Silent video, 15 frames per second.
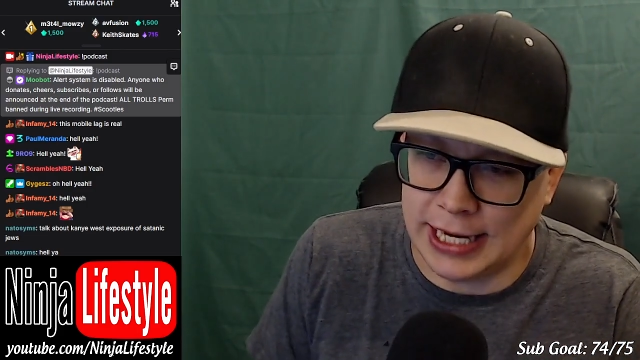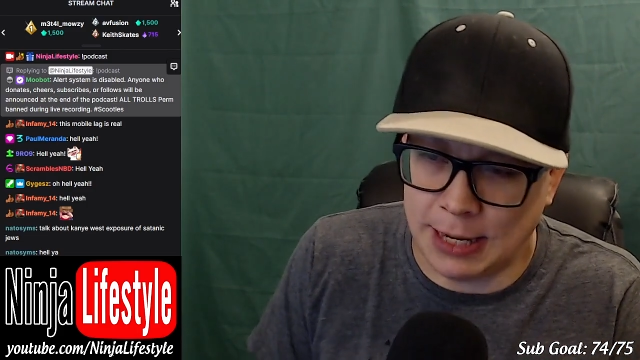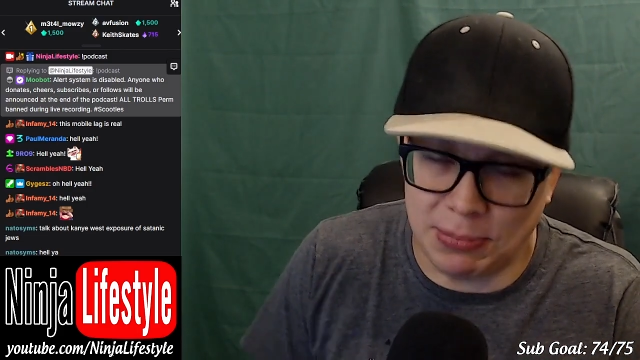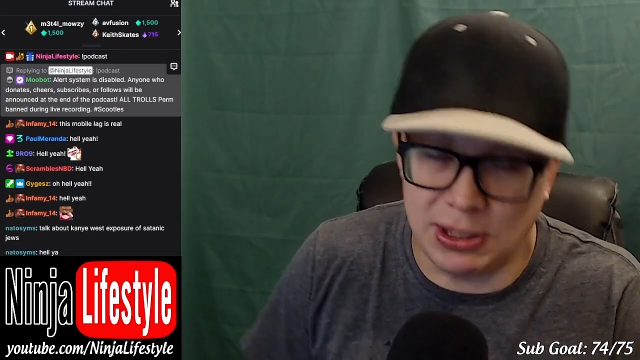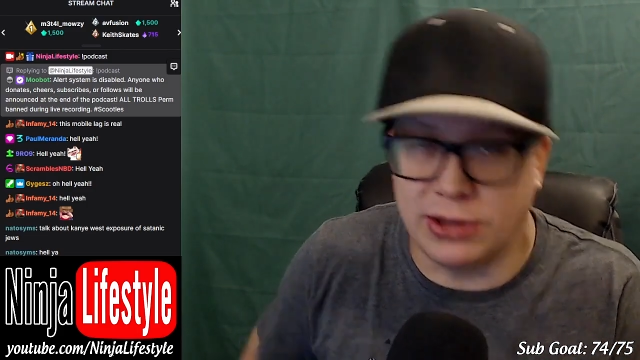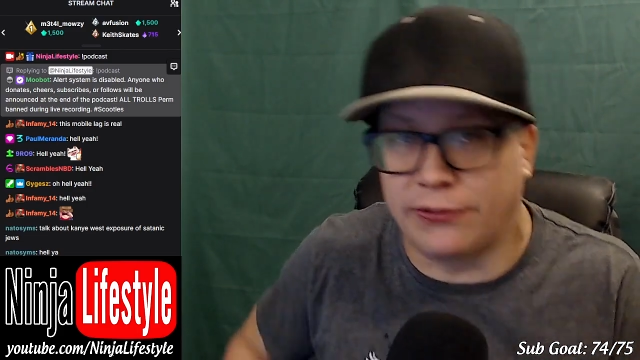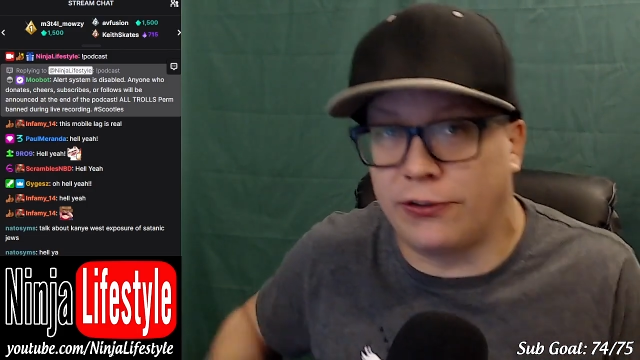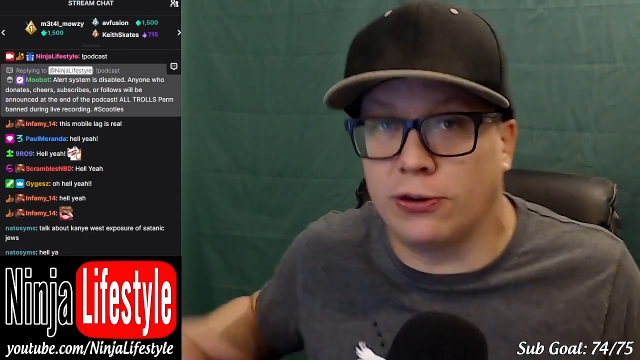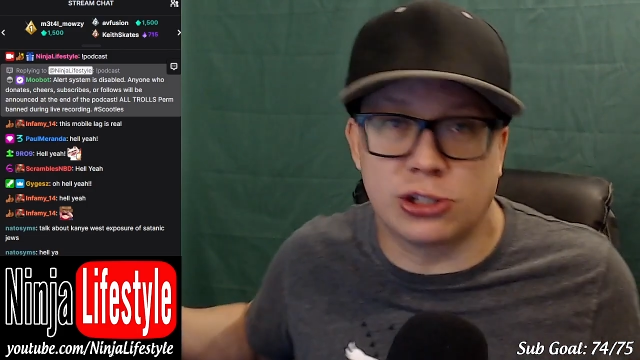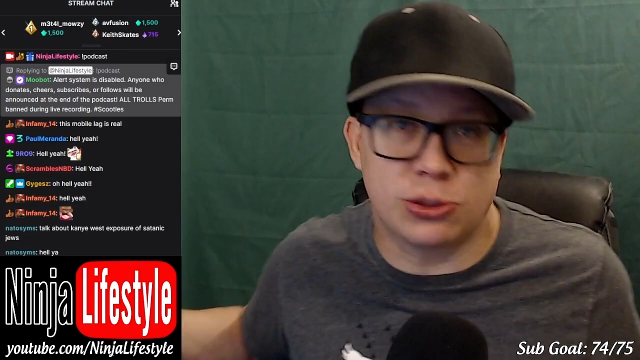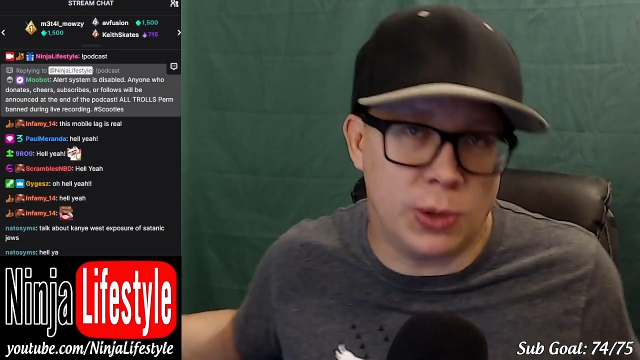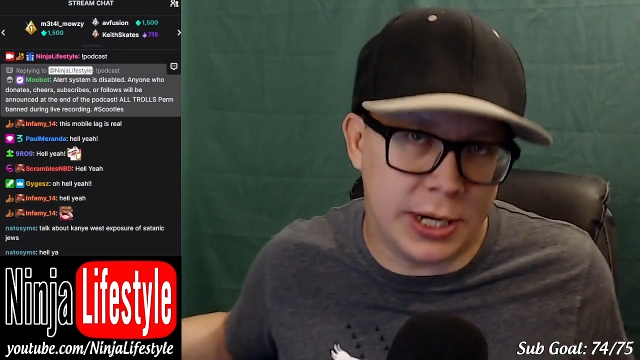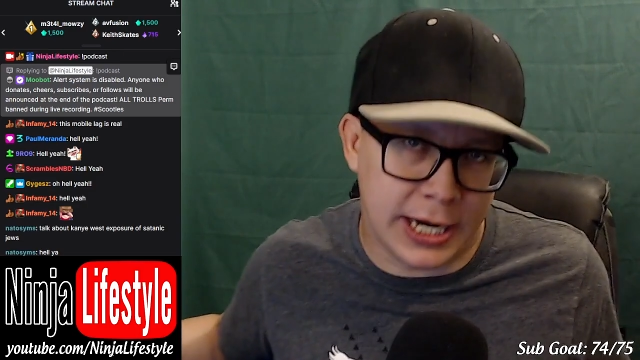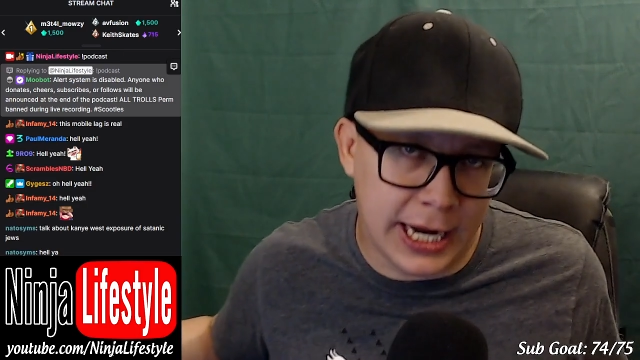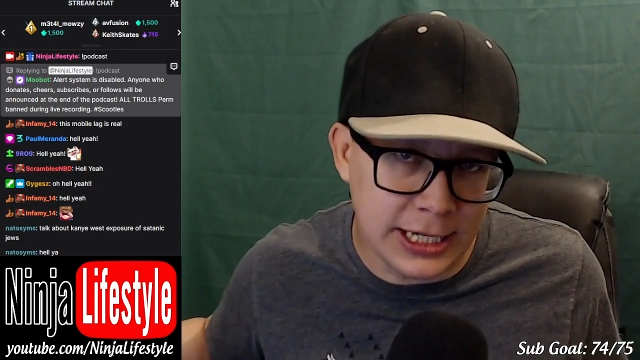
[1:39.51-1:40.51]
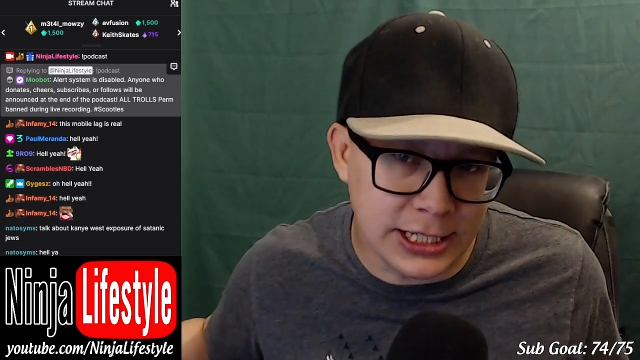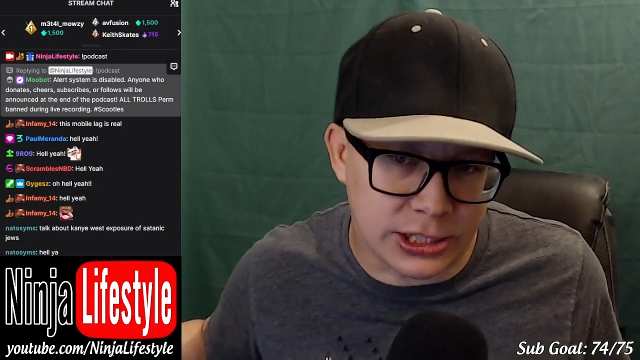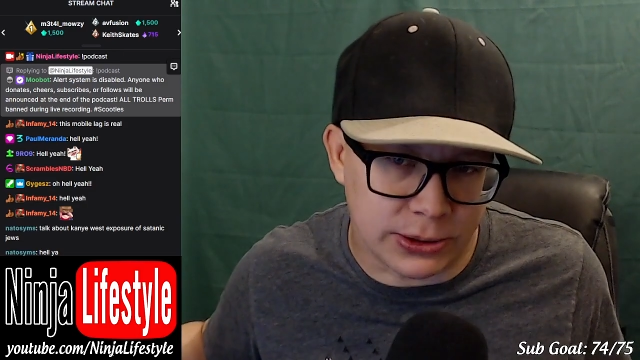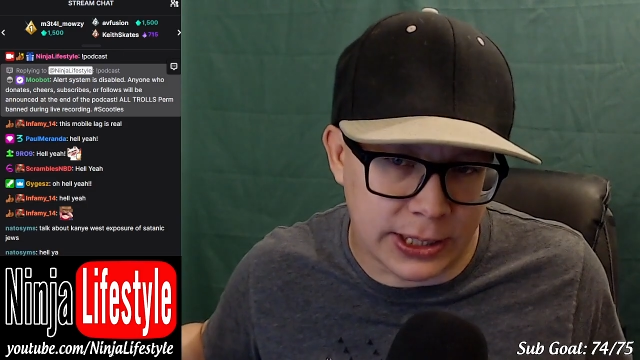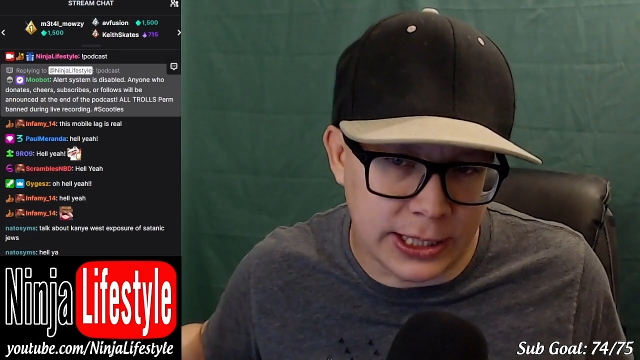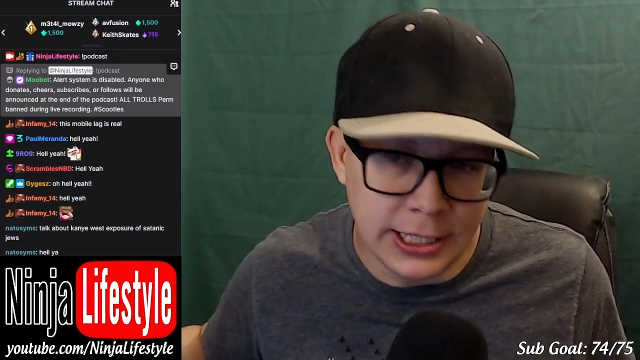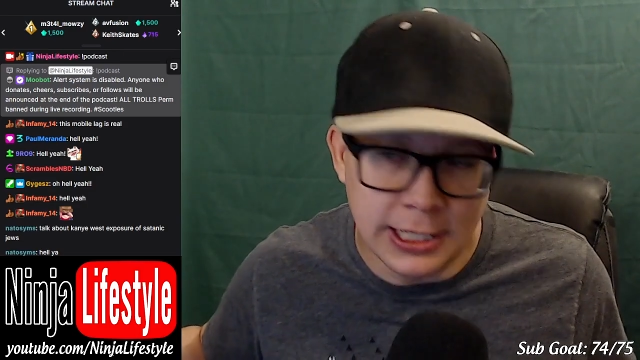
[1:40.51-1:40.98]
and be the first one to
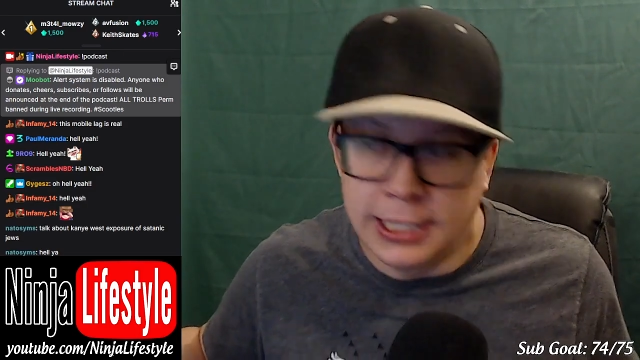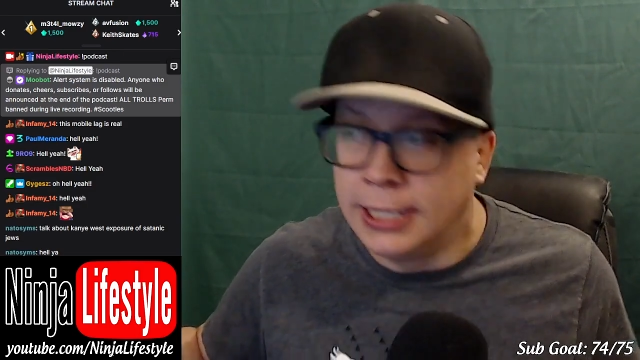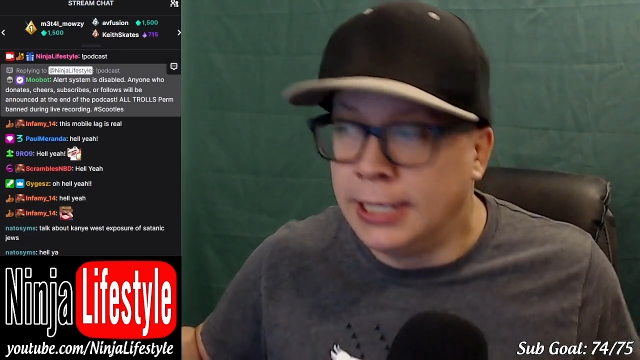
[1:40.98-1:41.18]
answer it.